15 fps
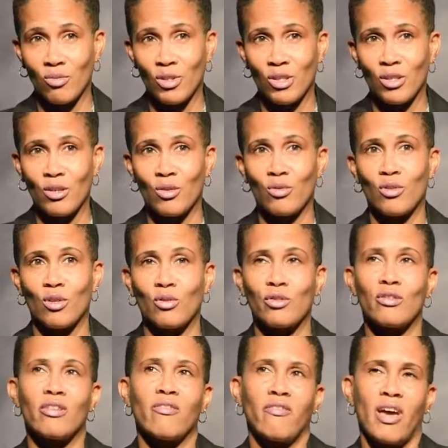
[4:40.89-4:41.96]
So those
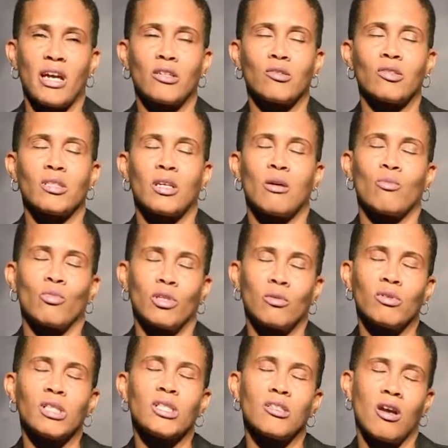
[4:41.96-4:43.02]
are the factors that I'm
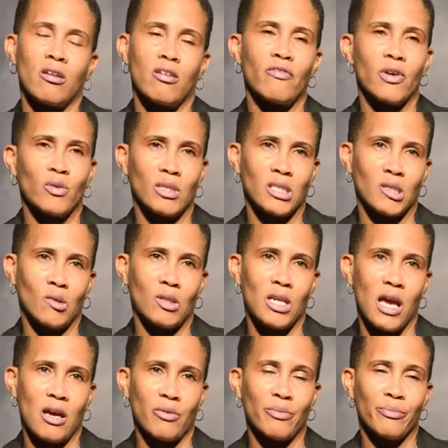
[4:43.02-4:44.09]
really starting to focus on now.